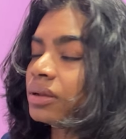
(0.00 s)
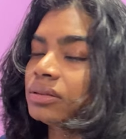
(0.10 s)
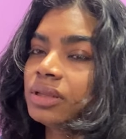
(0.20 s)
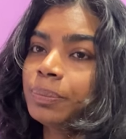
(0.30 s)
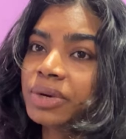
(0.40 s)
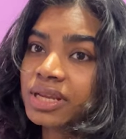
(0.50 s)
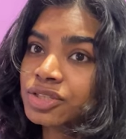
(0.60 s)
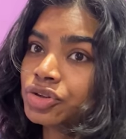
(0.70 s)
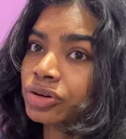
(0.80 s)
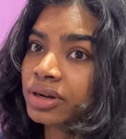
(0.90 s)
the
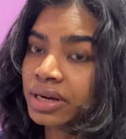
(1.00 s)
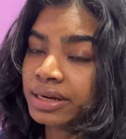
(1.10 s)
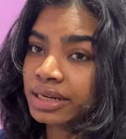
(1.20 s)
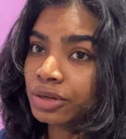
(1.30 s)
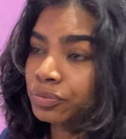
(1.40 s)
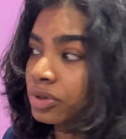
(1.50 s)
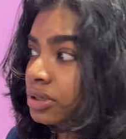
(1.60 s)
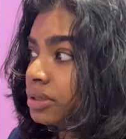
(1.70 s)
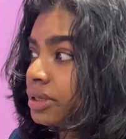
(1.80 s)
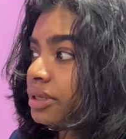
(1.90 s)
place you're currently
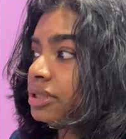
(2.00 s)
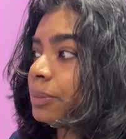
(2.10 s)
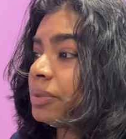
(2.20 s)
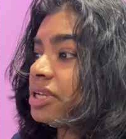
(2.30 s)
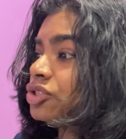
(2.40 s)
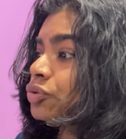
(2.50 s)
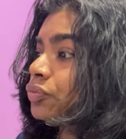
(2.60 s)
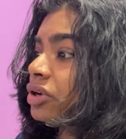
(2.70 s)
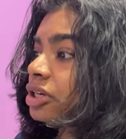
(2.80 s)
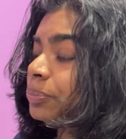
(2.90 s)
working, the place you worked